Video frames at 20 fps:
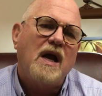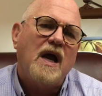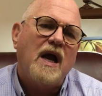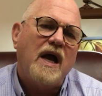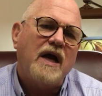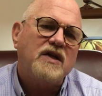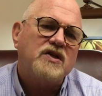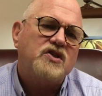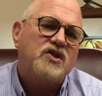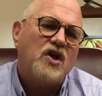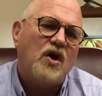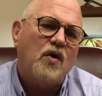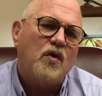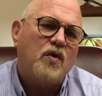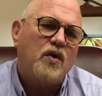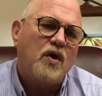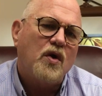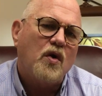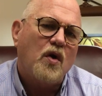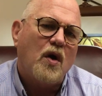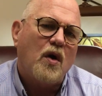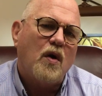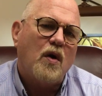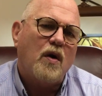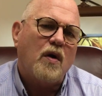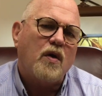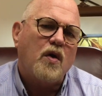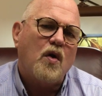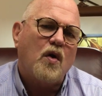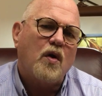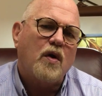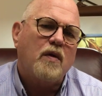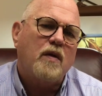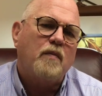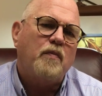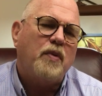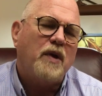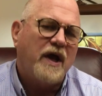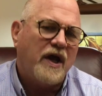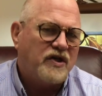And so you're
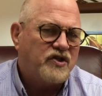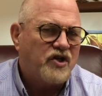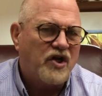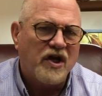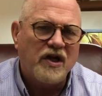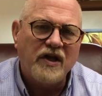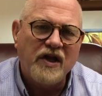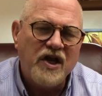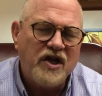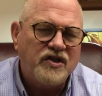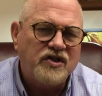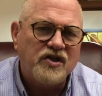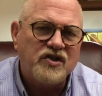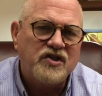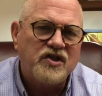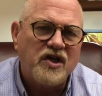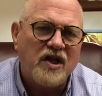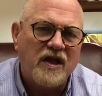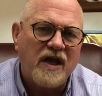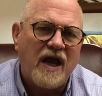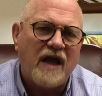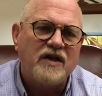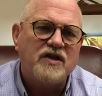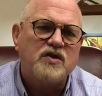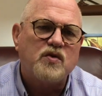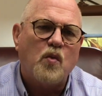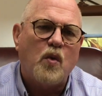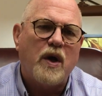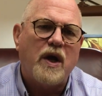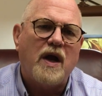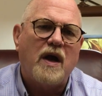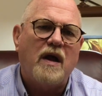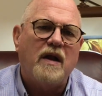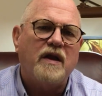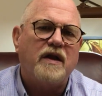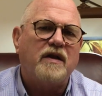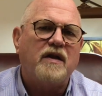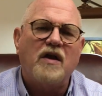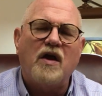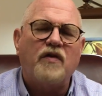pledging allegiance to that as
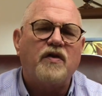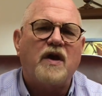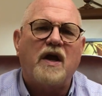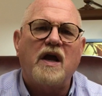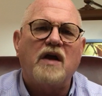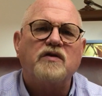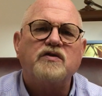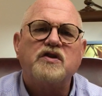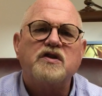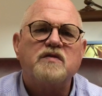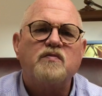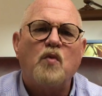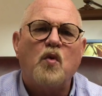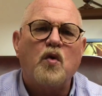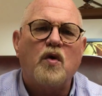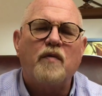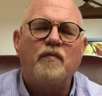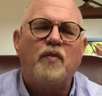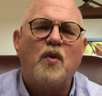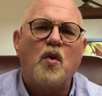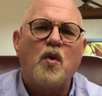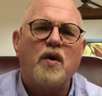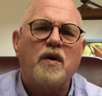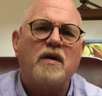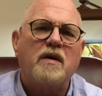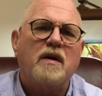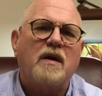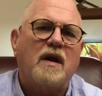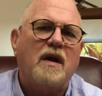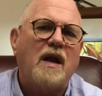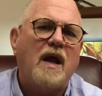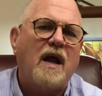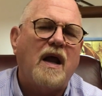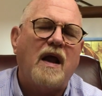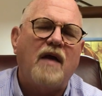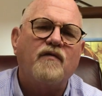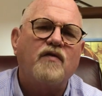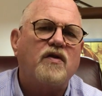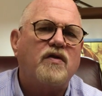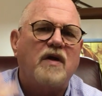well, and nothing else is more important, and
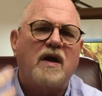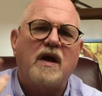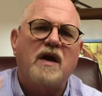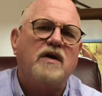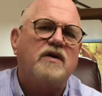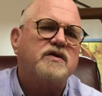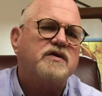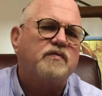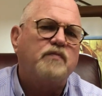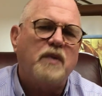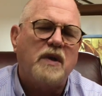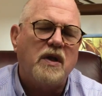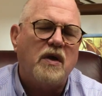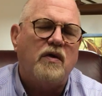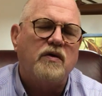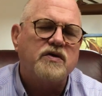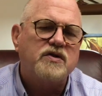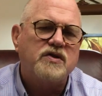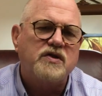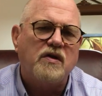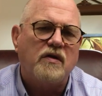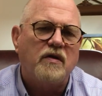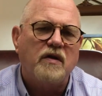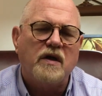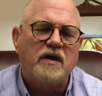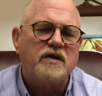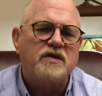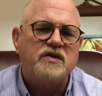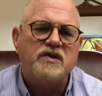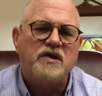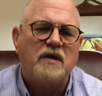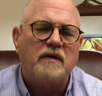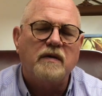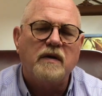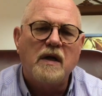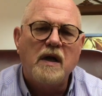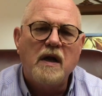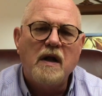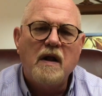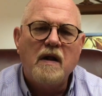everything else belongs to this, and
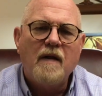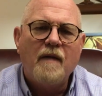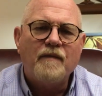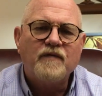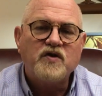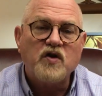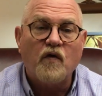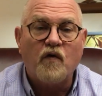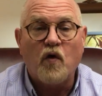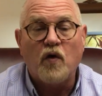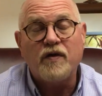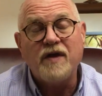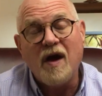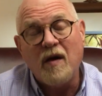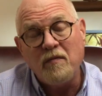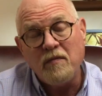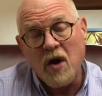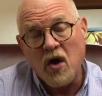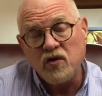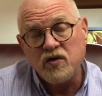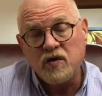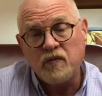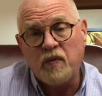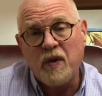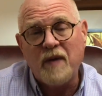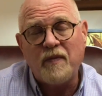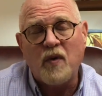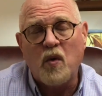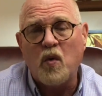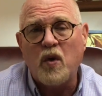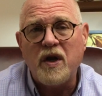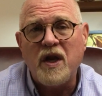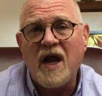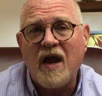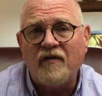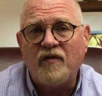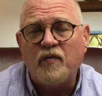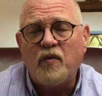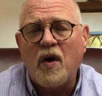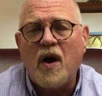so forth. Now, most people wouldn't
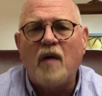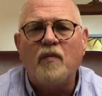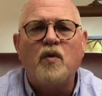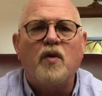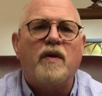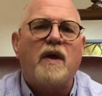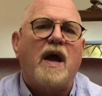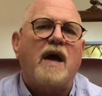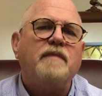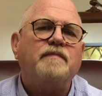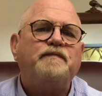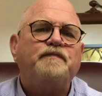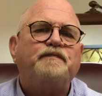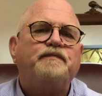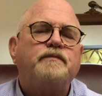have a problem with that